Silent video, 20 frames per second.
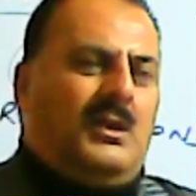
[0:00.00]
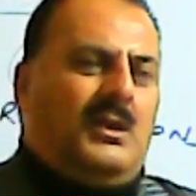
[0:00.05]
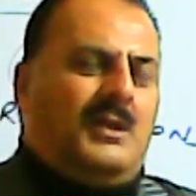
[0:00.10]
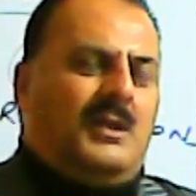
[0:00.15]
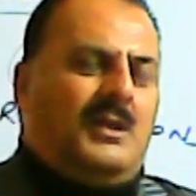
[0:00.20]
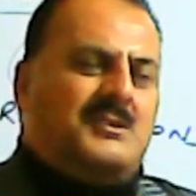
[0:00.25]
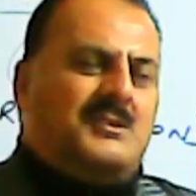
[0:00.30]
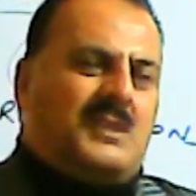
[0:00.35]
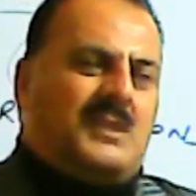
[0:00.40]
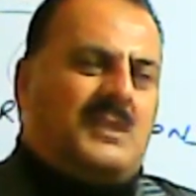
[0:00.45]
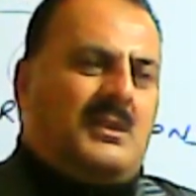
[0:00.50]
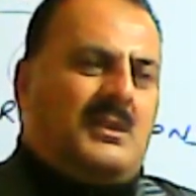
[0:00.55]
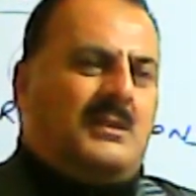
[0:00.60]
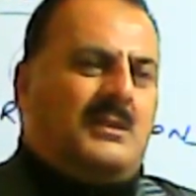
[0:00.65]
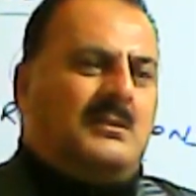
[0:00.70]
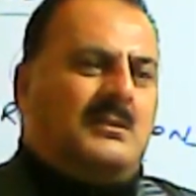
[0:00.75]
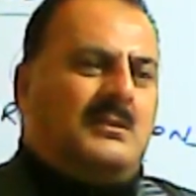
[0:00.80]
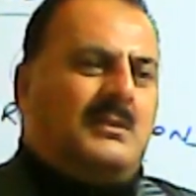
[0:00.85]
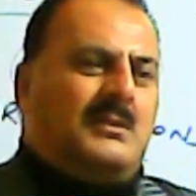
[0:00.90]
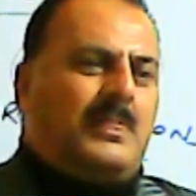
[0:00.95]

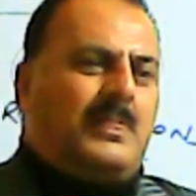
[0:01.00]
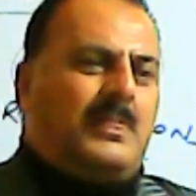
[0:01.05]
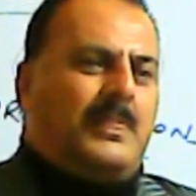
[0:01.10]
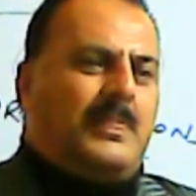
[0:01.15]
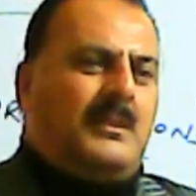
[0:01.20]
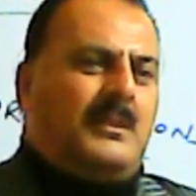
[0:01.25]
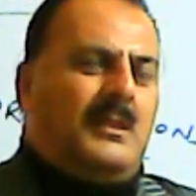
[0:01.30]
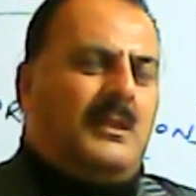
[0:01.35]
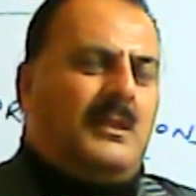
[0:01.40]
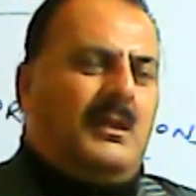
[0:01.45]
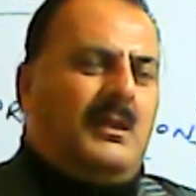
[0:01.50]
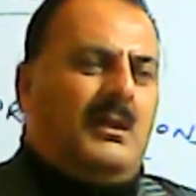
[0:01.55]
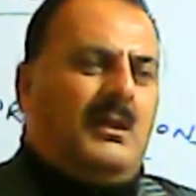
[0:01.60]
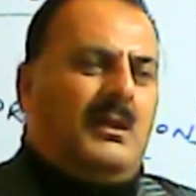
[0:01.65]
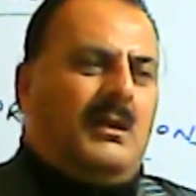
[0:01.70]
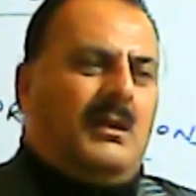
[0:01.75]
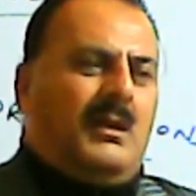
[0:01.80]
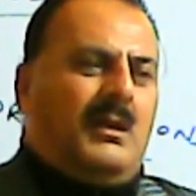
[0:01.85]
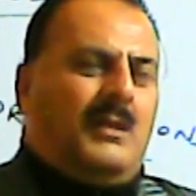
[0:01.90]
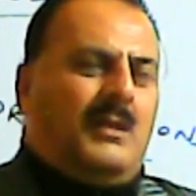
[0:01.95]
Inshallah.
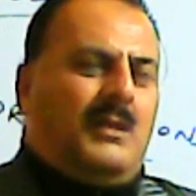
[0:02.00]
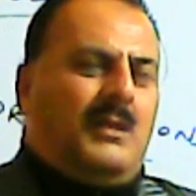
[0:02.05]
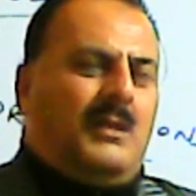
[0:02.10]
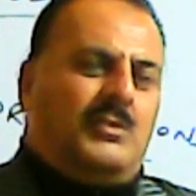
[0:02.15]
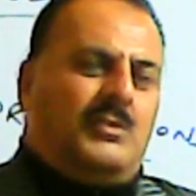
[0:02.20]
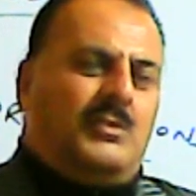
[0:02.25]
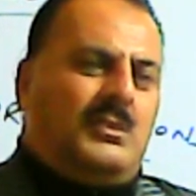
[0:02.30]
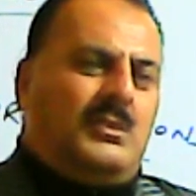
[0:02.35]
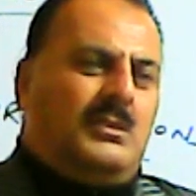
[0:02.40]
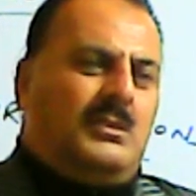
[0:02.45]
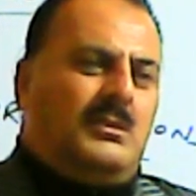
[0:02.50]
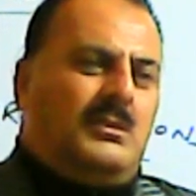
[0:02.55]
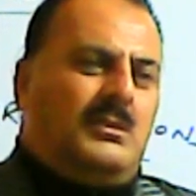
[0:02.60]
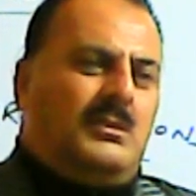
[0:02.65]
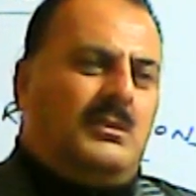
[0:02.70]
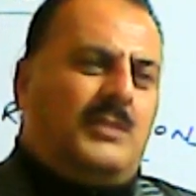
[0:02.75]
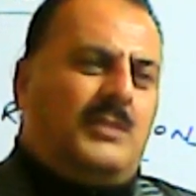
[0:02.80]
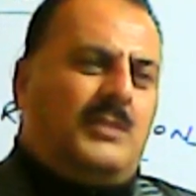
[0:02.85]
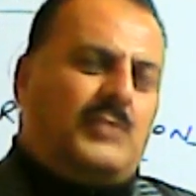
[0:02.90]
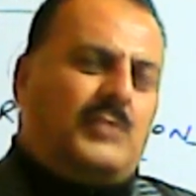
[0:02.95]
Okay.
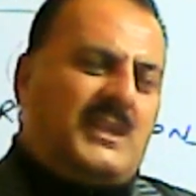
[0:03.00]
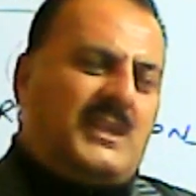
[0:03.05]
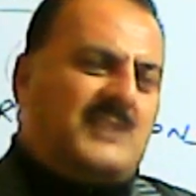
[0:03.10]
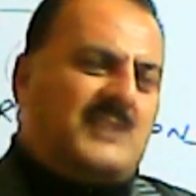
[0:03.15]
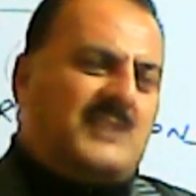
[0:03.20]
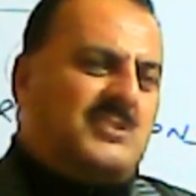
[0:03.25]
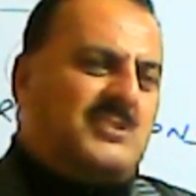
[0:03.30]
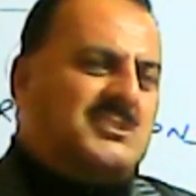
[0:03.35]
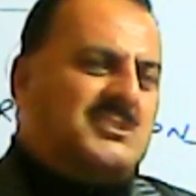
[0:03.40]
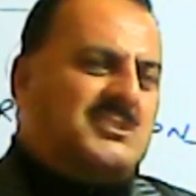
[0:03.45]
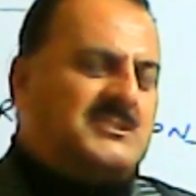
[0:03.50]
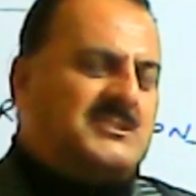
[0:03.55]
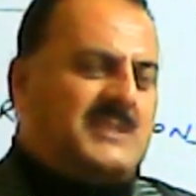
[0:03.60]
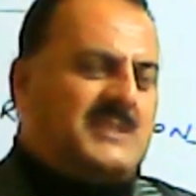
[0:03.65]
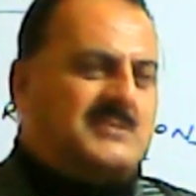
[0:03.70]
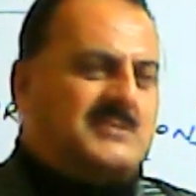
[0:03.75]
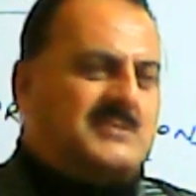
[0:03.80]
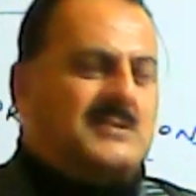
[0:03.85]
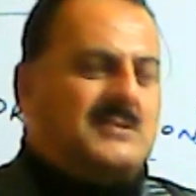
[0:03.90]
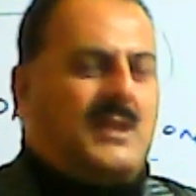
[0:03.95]
You have to get after any
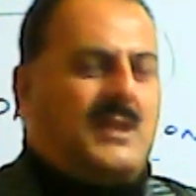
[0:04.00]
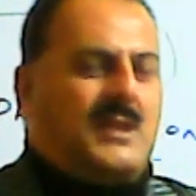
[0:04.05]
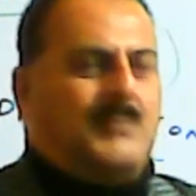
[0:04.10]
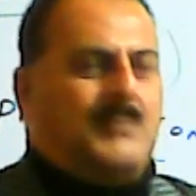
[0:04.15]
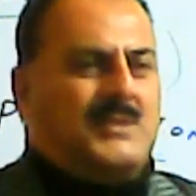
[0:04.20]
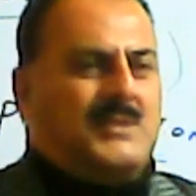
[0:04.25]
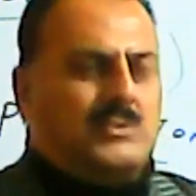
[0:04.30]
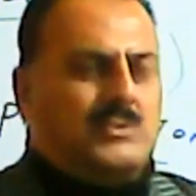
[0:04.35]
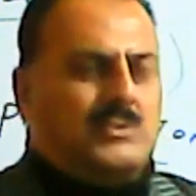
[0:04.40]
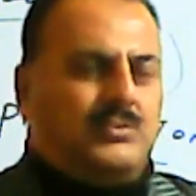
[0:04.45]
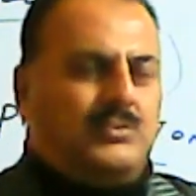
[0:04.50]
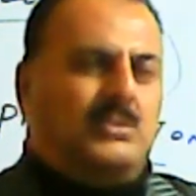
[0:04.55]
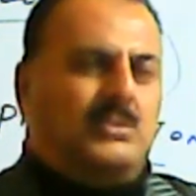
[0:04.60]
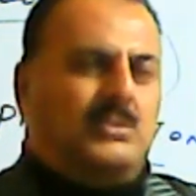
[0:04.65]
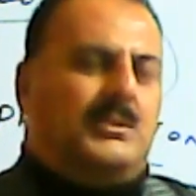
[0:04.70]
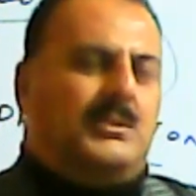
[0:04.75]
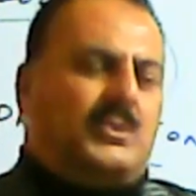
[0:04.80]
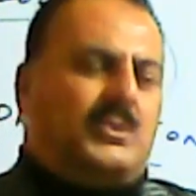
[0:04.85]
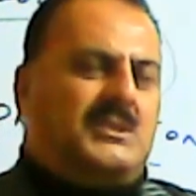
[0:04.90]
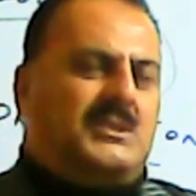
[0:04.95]
success. I'm much hopeful
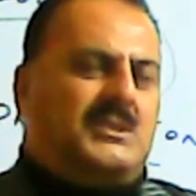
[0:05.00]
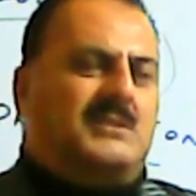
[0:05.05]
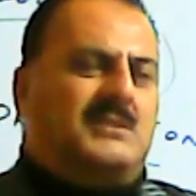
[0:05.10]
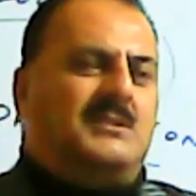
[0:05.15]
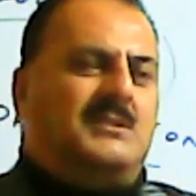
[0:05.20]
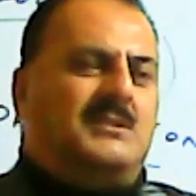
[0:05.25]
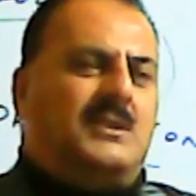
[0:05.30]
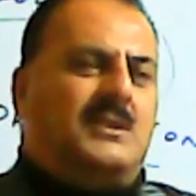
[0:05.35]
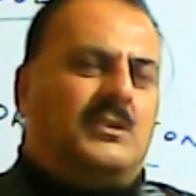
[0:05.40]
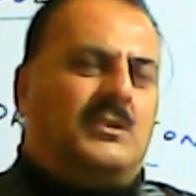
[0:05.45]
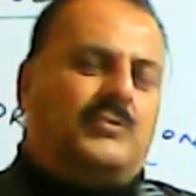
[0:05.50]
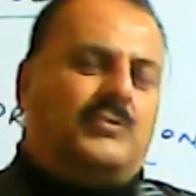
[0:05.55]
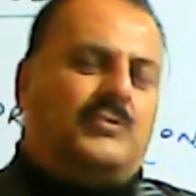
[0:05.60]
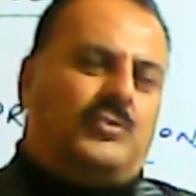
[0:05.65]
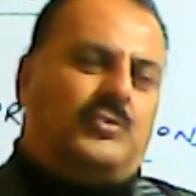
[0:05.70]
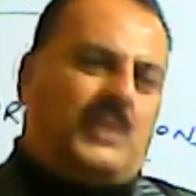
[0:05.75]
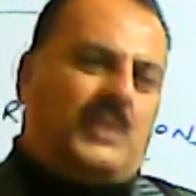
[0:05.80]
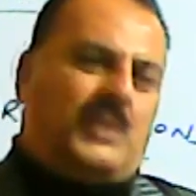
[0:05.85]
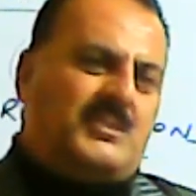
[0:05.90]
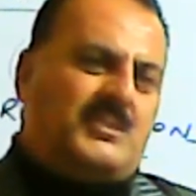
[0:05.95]
about it that you have to
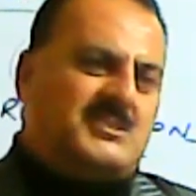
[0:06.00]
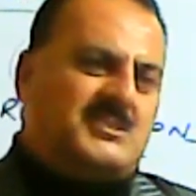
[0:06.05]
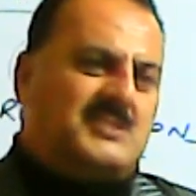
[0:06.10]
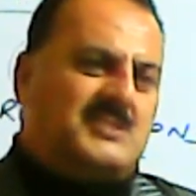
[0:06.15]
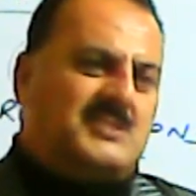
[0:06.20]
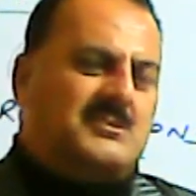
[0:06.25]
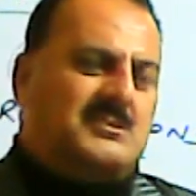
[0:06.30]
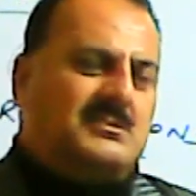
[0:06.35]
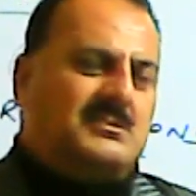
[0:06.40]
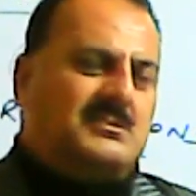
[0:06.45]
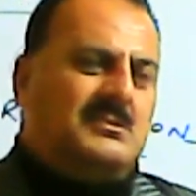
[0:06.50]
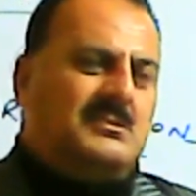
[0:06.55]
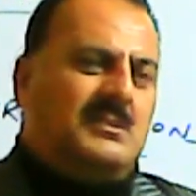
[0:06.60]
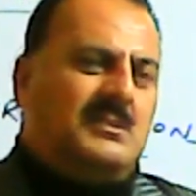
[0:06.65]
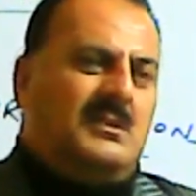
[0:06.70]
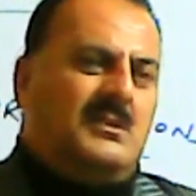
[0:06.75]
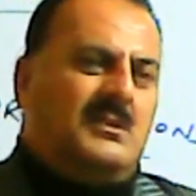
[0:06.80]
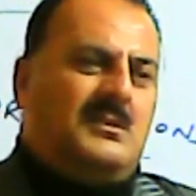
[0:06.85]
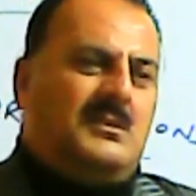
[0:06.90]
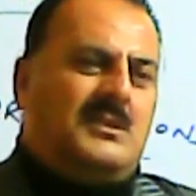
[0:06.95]
follow my instructions.
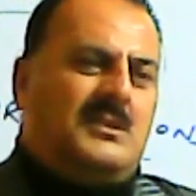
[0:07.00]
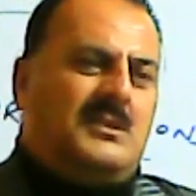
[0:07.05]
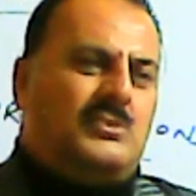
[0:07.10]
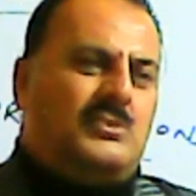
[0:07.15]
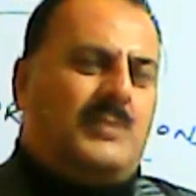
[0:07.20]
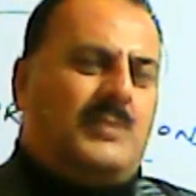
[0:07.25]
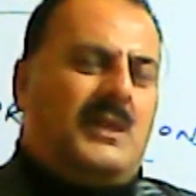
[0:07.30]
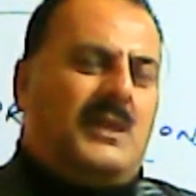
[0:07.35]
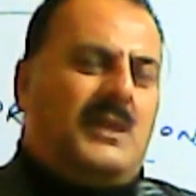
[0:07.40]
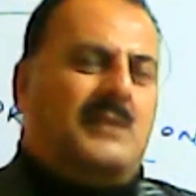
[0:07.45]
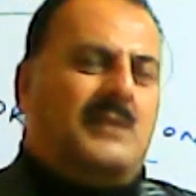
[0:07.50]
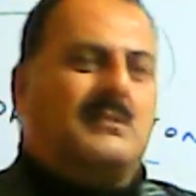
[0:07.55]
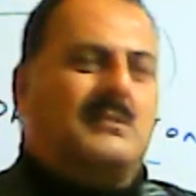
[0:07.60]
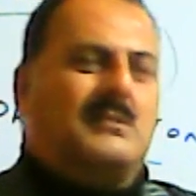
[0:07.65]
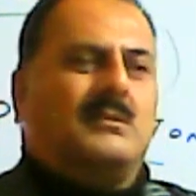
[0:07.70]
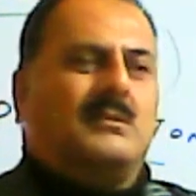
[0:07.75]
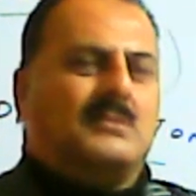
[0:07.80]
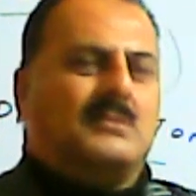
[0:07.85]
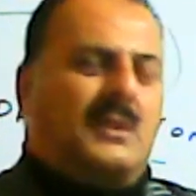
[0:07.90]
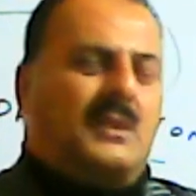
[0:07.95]
Yes, Zubair,
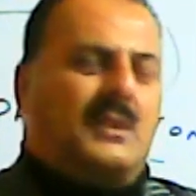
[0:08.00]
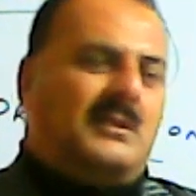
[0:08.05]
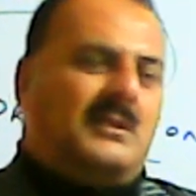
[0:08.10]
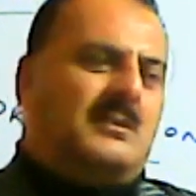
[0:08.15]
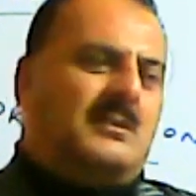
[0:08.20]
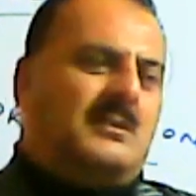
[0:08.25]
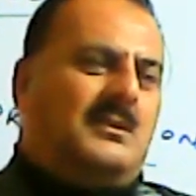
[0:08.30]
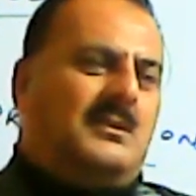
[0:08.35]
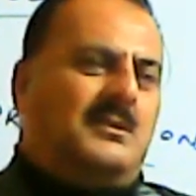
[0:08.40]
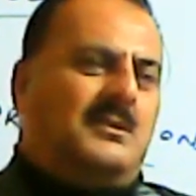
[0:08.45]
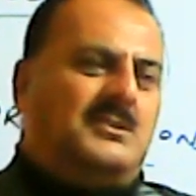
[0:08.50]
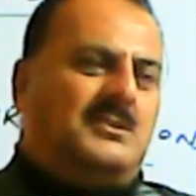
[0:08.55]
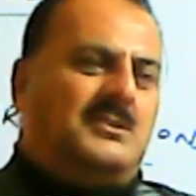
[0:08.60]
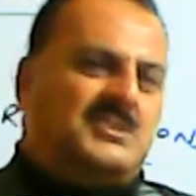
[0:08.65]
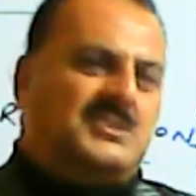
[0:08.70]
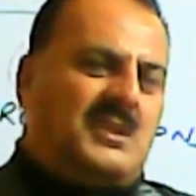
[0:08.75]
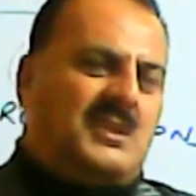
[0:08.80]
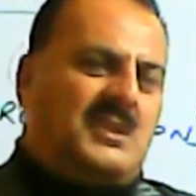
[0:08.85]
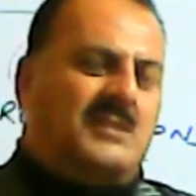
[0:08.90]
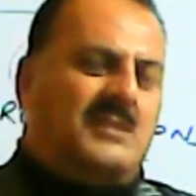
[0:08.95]
Tariq, uh,
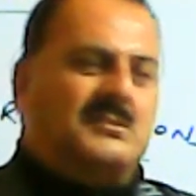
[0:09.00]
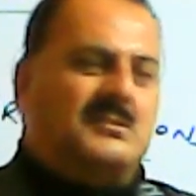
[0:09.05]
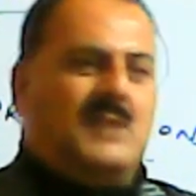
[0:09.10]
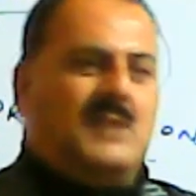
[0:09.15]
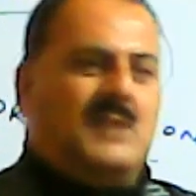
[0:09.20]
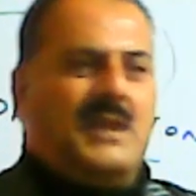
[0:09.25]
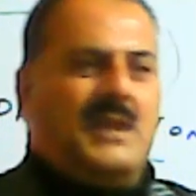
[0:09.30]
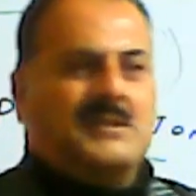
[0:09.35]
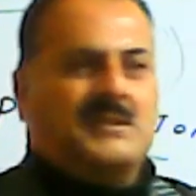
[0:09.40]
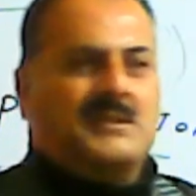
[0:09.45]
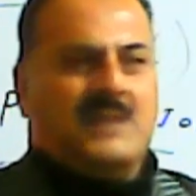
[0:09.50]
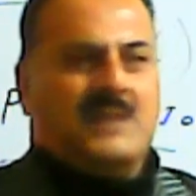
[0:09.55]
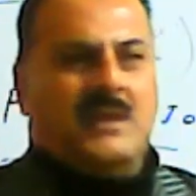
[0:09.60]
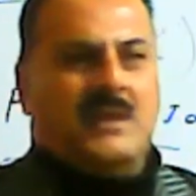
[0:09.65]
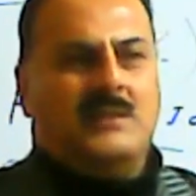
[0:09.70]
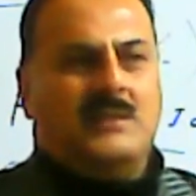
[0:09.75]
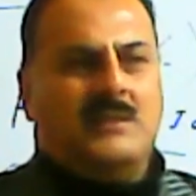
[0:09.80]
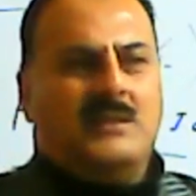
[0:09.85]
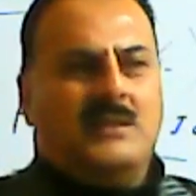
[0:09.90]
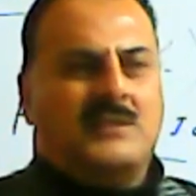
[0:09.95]
Zishan, and
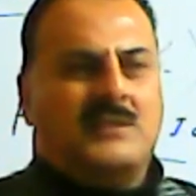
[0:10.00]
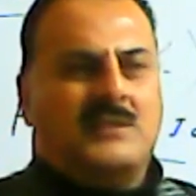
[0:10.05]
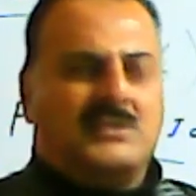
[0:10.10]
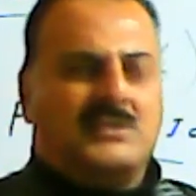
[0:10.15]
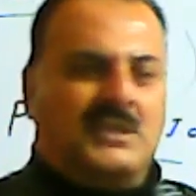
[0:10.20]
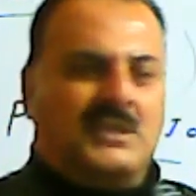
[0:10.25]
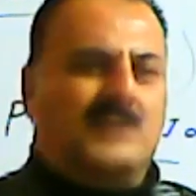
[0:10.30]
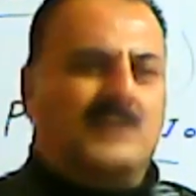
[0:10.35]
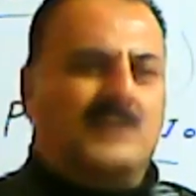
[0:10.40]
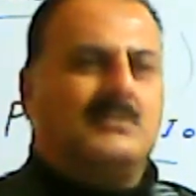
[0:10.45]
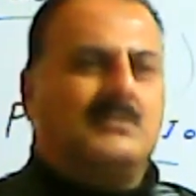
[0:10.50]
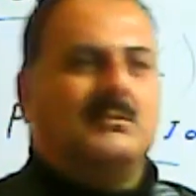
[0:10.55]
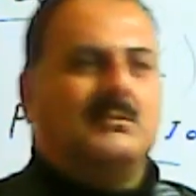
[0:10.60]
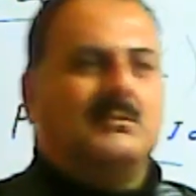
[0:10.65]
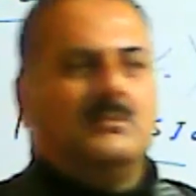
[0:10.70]
Zain, and Sajad.